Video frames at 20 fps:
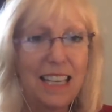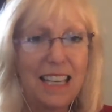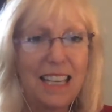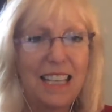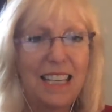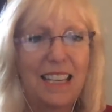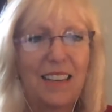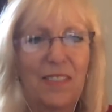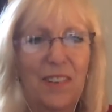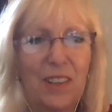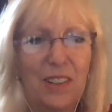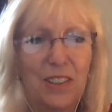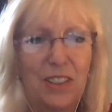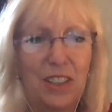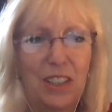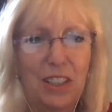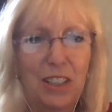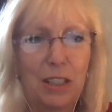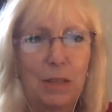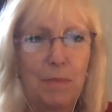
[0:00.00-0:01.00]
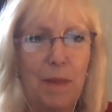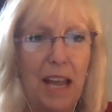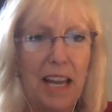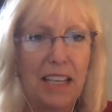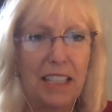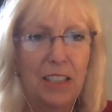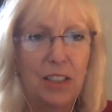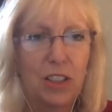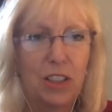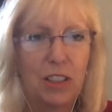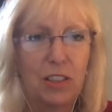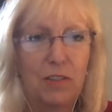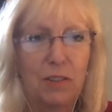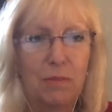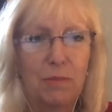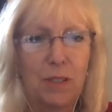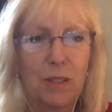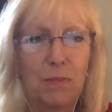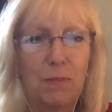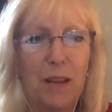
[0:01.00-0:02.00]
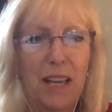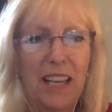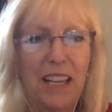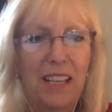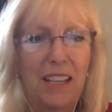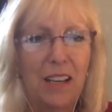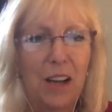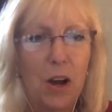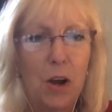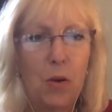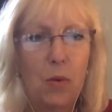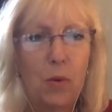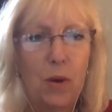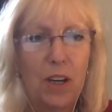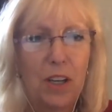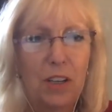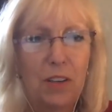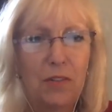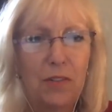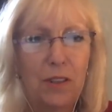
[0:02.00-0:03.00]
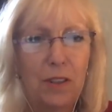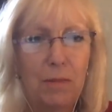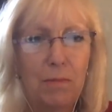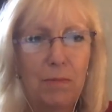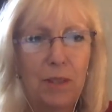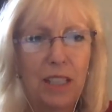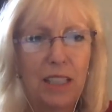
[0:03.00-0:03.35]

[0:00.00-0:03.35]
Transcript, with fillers: sí, of course she's Spanish, she's from Spain, wonderful.